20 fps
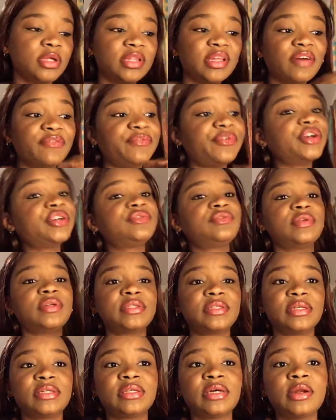They are very
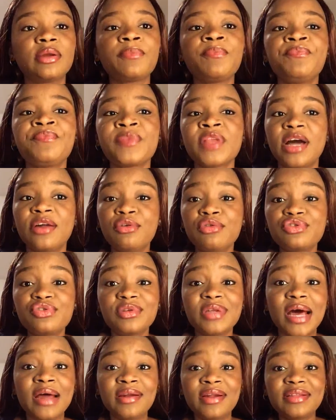student-centered. And
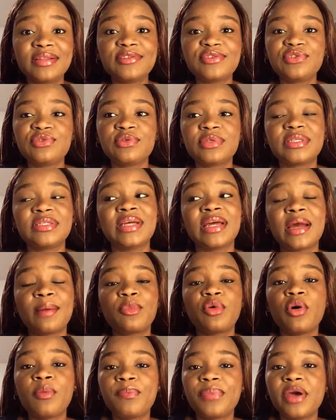also, another thing to notice that
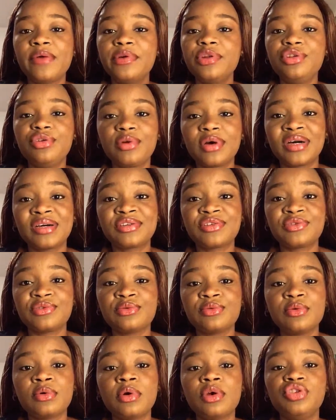I'm comparing
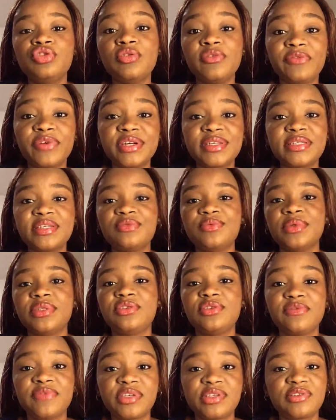Newcastle University
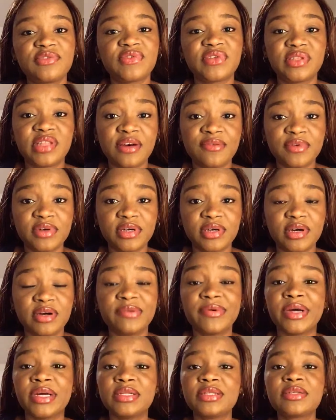with University of Stavanger,
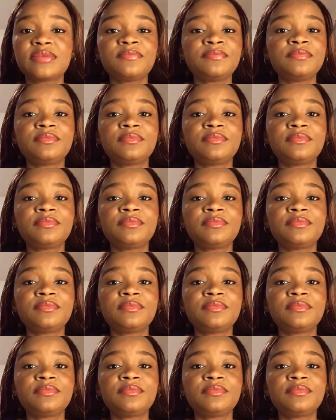right?